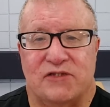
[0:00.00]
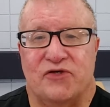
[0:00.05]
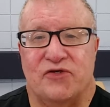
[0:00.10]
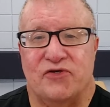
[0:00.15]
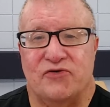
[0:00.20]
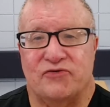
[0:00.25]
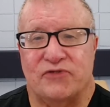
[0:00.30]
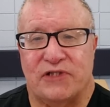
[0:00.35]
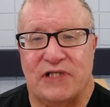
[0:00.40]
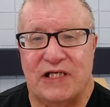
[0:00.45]

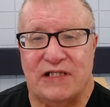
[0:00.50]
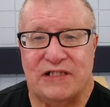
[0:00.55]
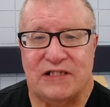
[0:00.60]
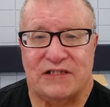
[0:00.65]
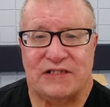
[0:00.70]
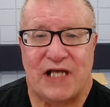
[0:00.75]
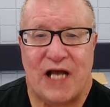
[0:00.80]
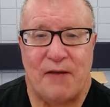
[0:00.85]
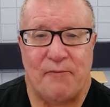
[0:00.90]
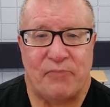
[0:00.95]
usually at the
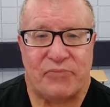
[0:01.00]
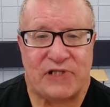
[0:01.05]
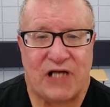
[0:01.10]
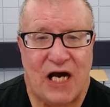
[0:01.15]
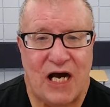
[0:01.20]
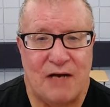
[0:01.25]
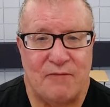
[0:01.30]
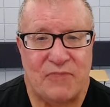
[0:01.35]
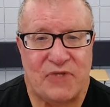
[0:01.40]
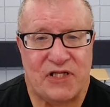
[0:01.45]
same
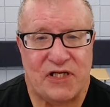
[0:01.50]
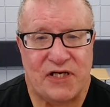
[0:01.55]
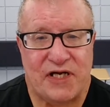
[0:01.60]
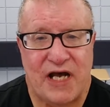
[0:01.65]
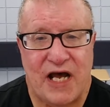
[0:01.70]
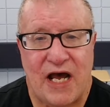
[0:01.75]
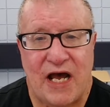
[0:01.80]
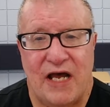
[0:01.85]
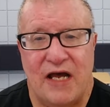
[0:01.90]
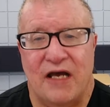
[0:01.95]
time of the
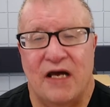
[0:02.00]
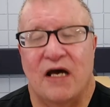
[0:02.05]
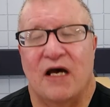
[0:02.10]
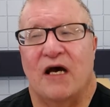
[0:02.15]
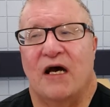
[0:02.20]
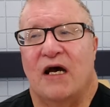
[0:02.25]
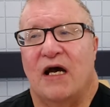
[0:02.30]
day.